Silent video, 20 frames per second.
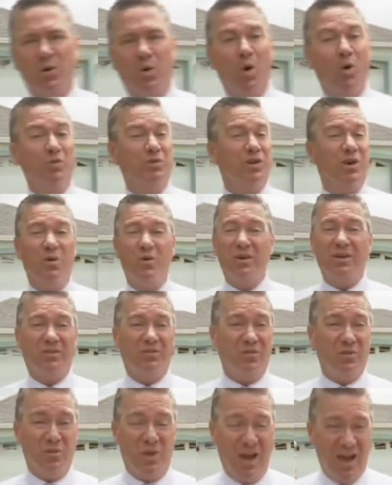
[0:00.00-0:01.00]
quote, going
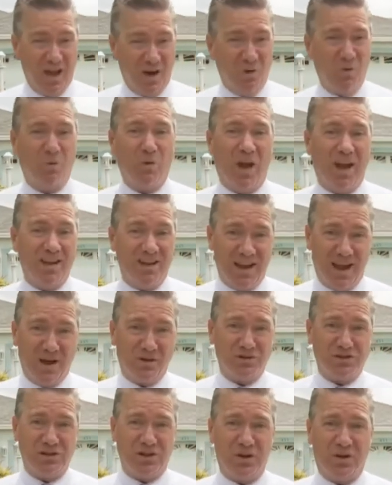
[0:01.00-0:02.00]
through hell right now,
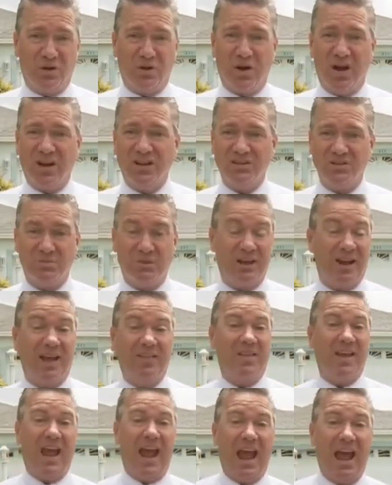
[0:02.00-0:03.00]
she and her husband,
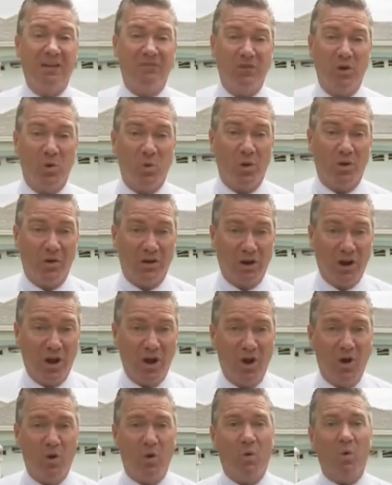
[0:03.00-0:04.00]
and they have nowhere to
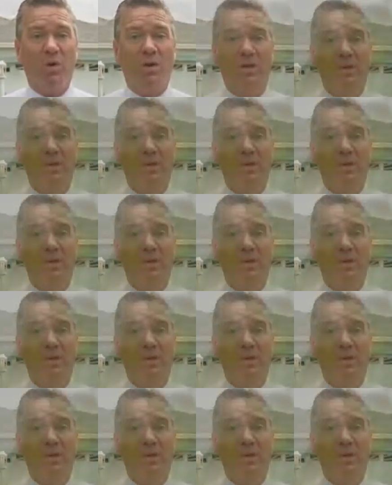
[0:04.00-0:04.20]
go.